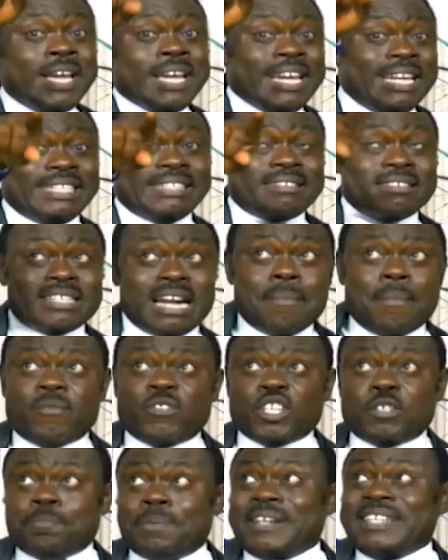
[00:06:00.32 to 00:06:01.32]
in the realm of the
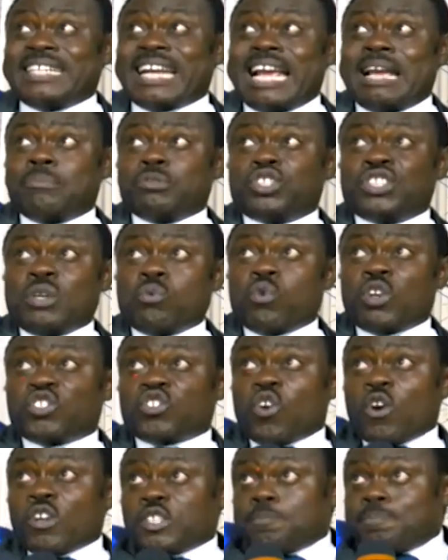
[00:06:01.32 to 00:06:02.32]
spirit, I am seeing what's
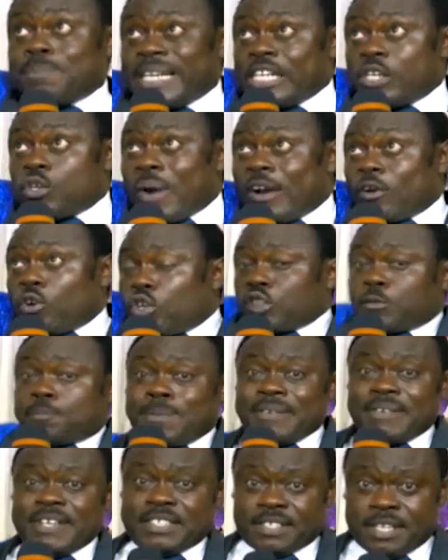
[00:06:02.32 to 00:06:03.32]
called spiritual
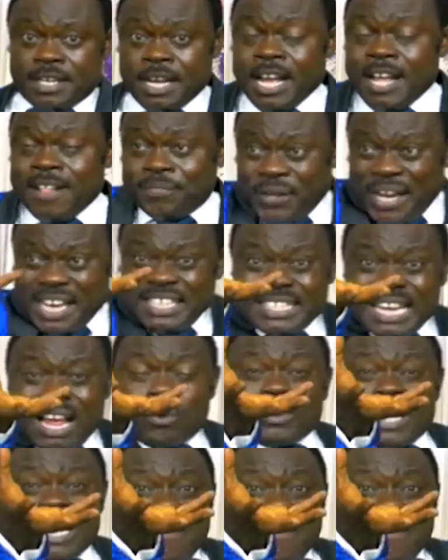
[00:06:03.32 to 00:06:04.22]
conspiracy. Things are already